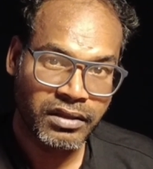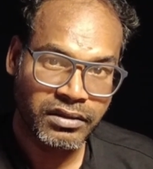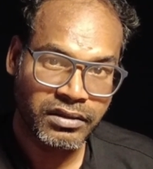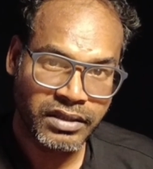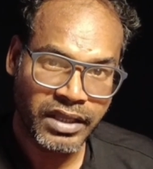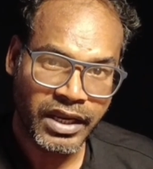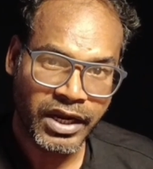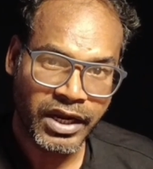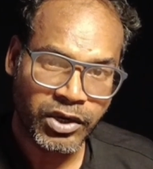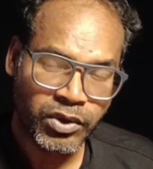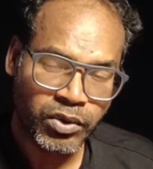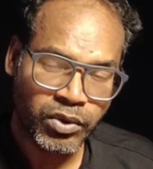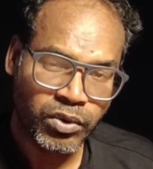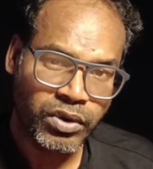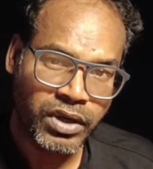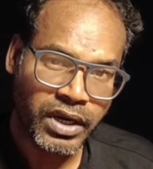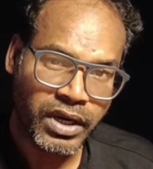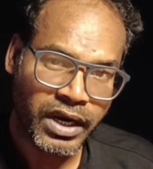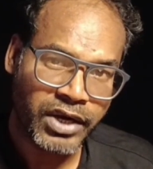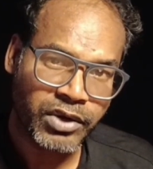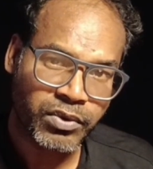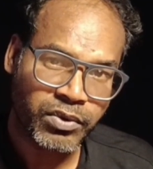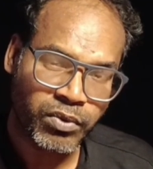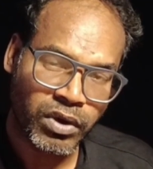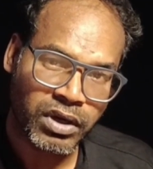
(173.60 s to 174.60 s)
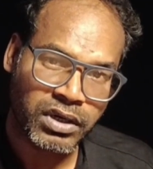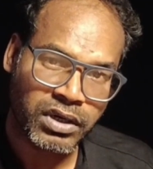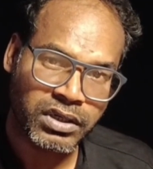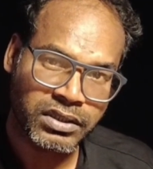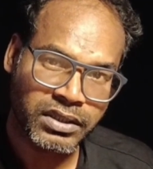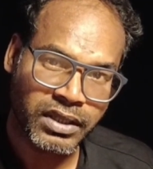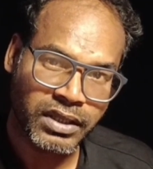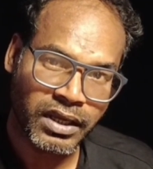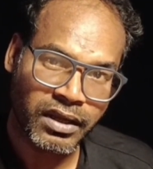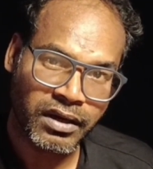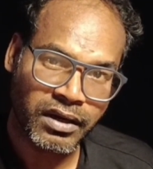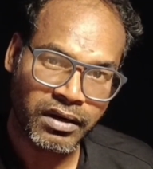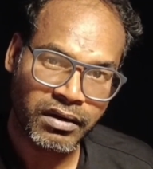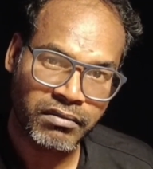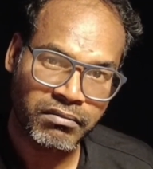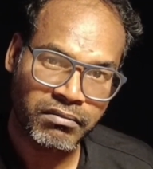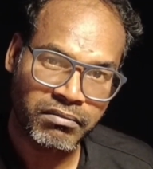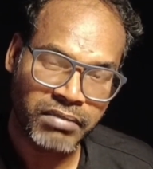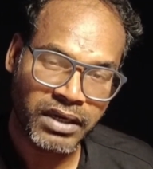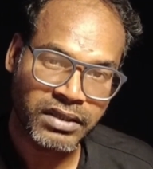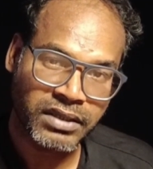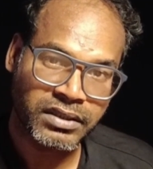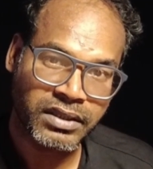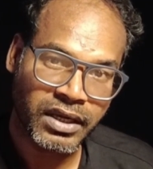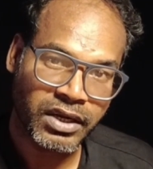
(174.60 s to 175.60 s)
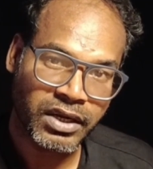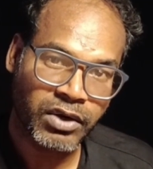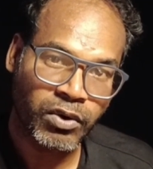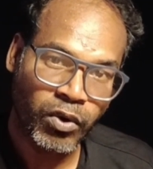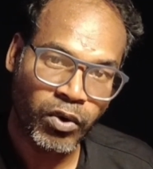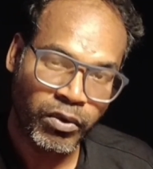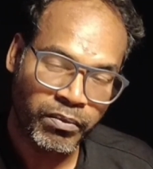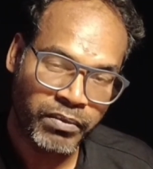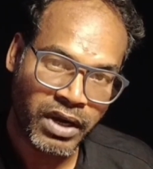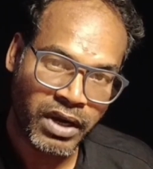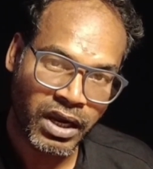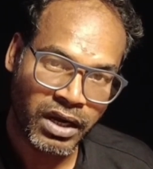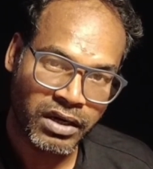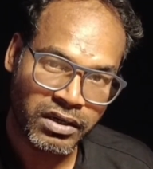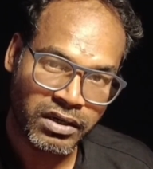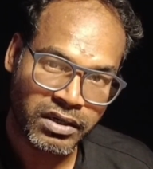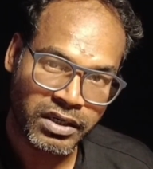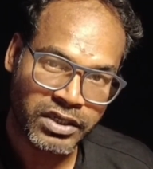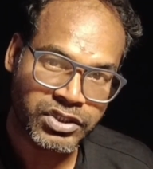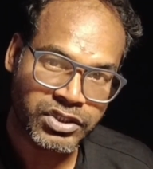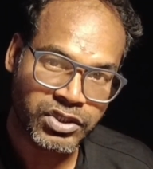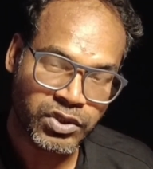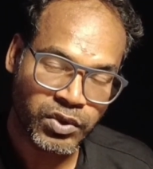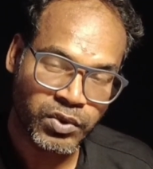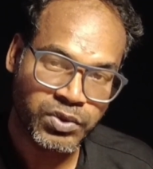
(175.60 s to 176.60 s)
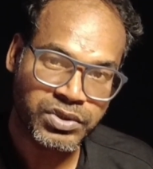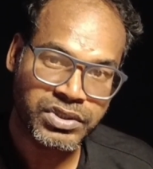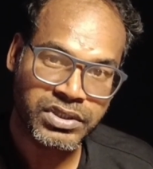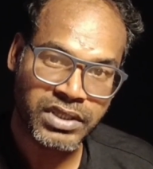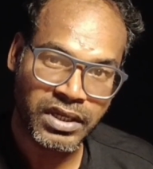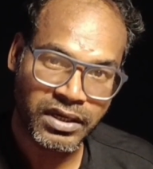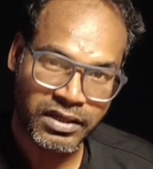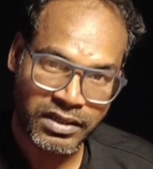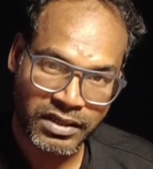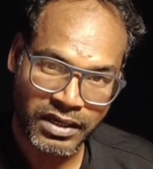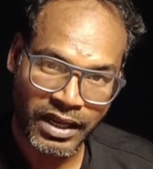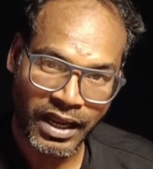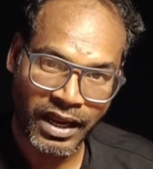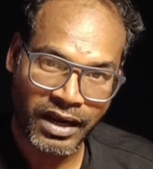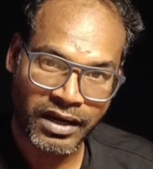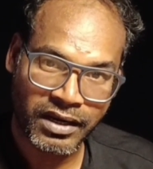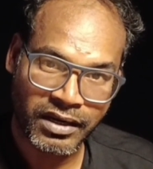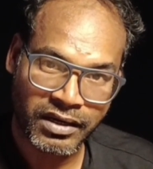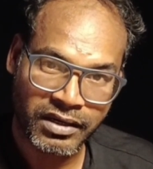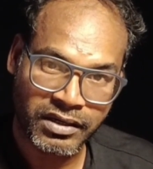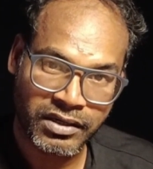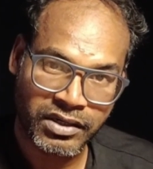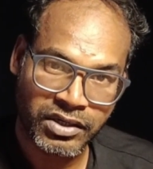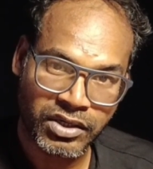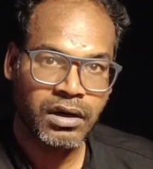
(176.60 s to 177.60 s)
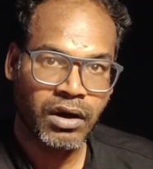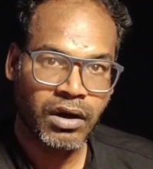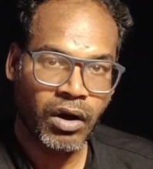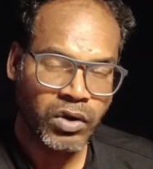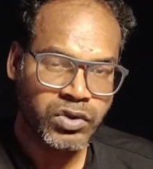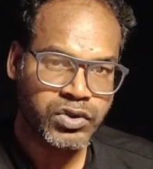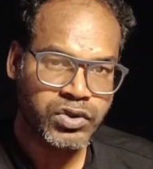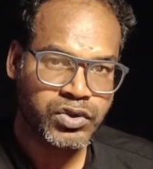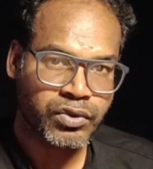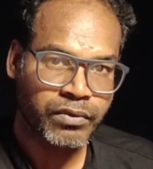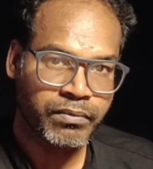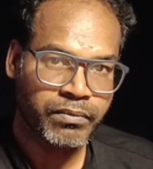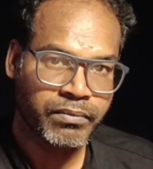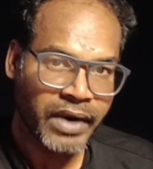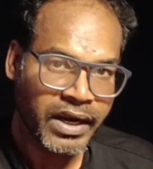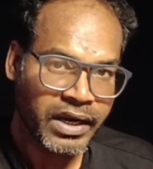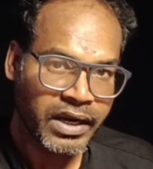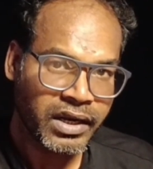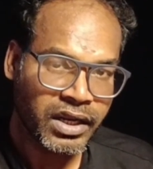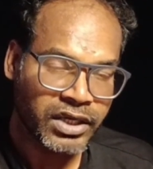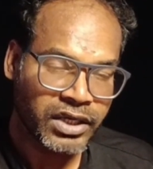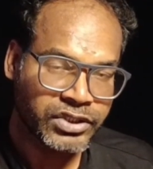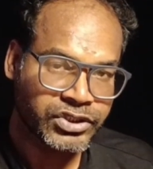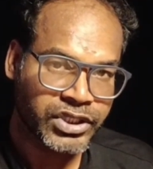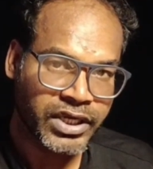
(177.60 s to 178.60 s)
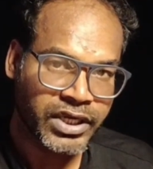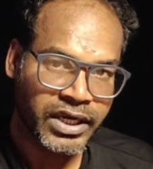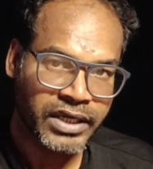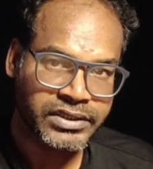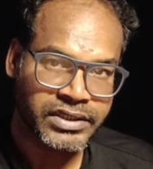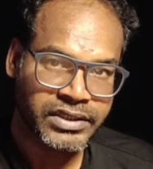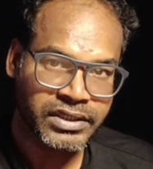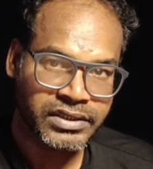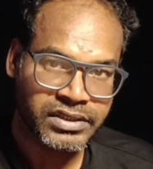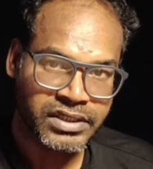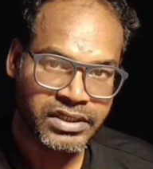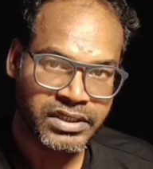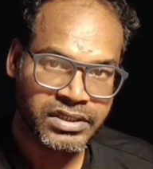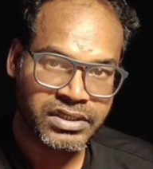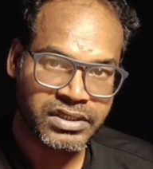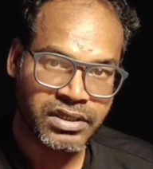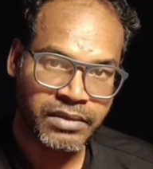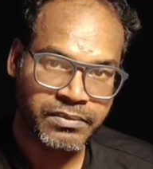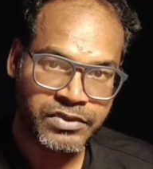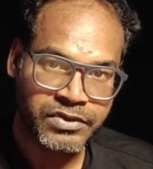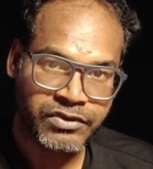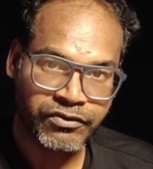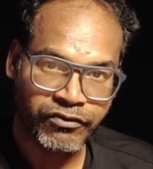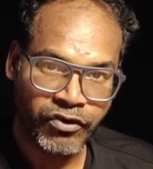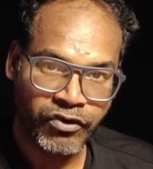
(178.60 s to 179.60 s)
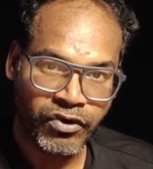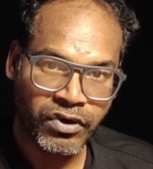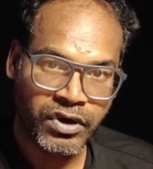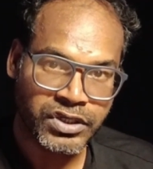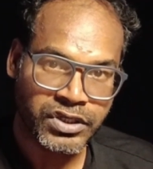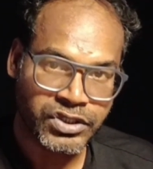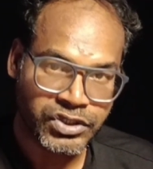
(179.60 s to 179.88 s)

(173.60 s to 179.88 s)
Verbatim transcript: They do great work there, but their home countries lose their talent. Also, many education systems focus